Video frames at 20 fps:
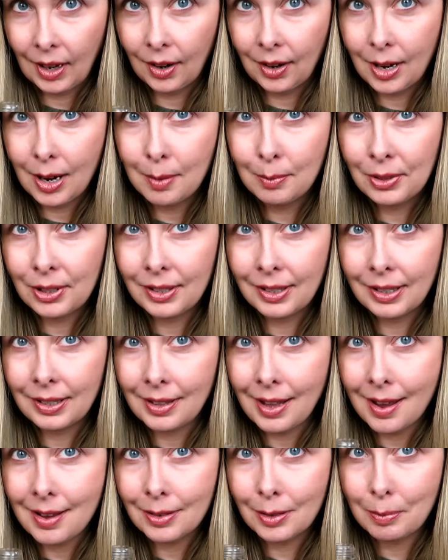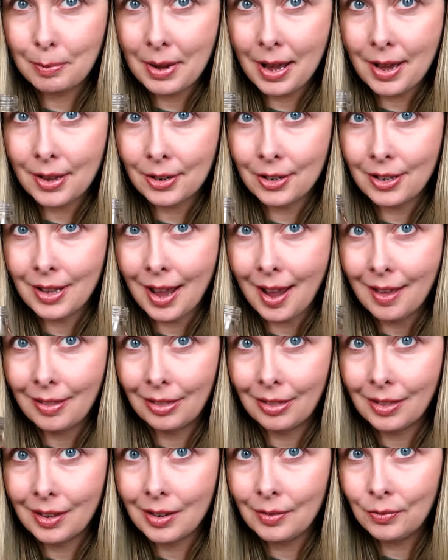It comes in a glass bottle. I
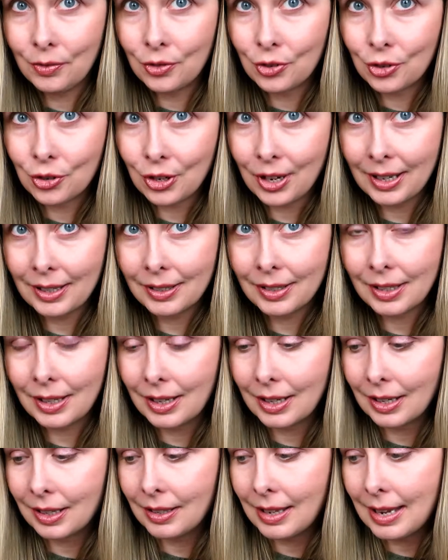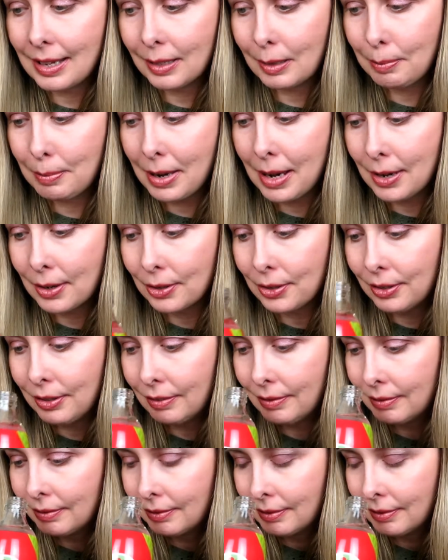love drinks in a glass bottle.